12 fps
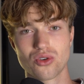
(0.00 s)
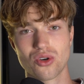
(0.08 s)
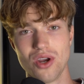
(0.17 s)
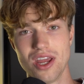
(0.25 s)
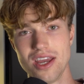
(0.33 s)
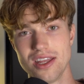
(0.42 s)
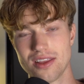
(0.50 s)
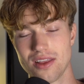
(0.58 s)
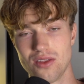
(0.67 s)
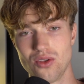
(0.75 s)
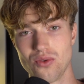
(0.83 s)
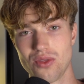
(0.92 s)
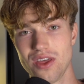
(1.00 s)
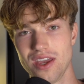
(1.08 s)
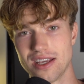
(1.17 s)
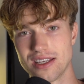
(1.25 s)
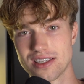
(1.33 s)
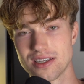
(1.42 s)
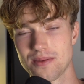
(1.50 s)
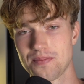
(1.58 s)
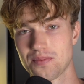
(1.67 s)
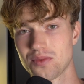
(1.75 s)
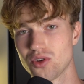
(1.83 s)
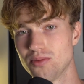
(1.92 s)
create new things,
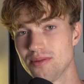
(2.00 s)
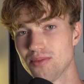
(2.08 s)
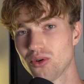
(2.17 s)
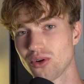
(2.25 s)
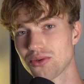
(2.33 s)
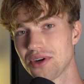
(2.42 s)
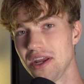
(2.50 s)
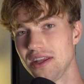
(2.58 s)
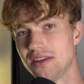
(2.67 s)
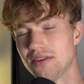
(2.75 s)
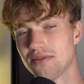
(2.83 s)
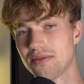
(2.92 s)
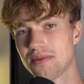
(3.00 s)
to be more creative.